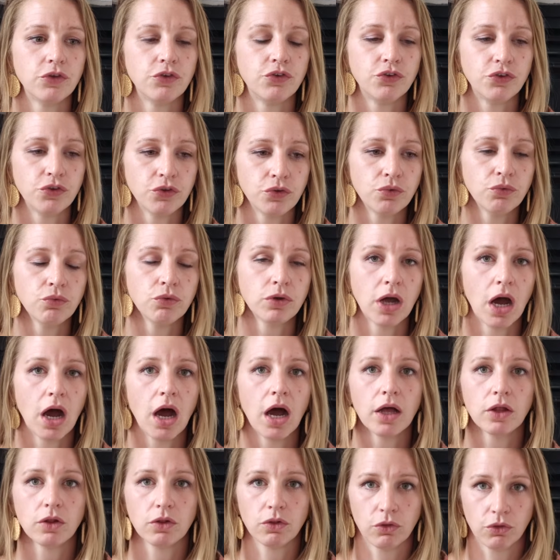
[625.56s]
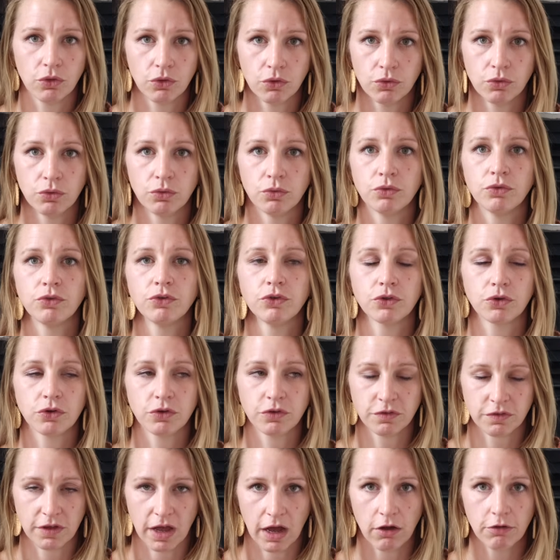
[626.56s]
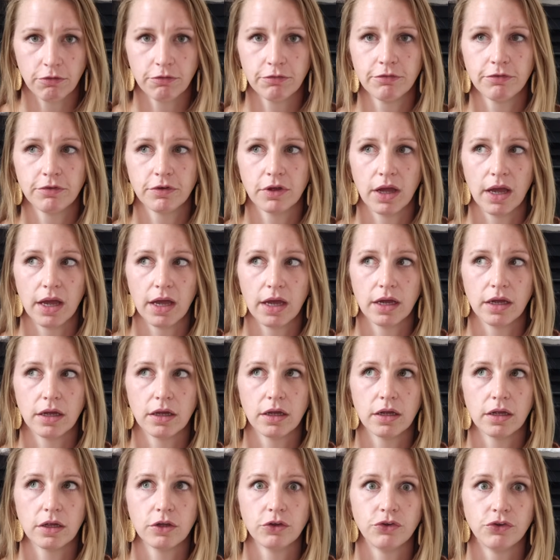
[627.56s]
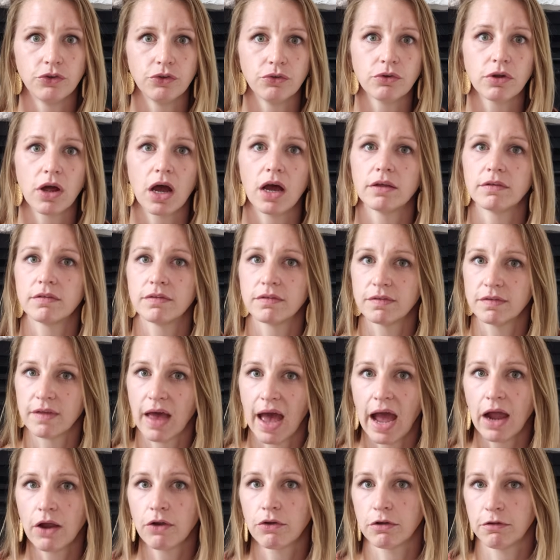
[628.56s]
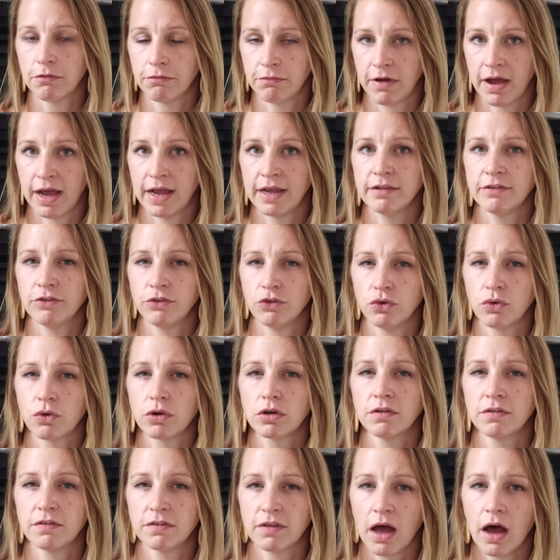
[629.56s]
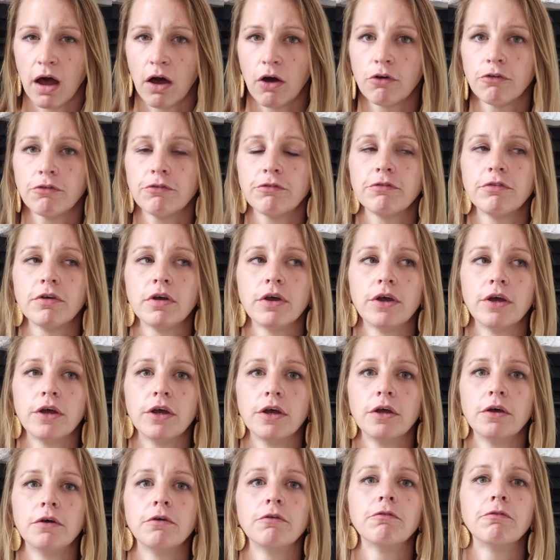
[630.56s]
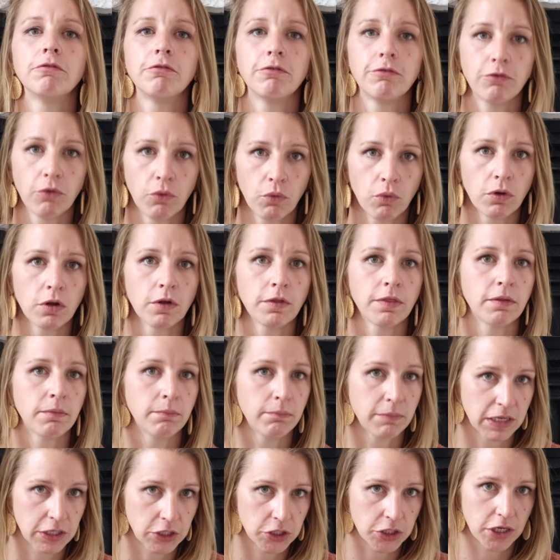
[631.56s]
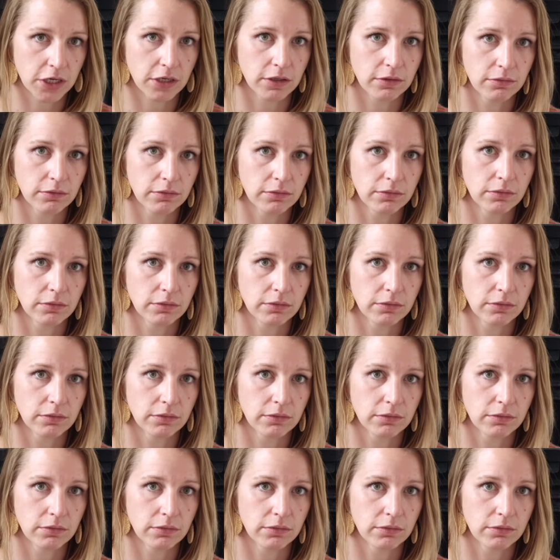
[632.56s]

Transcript: Do not lose yourself. Do not sacrifice yourself for the mission.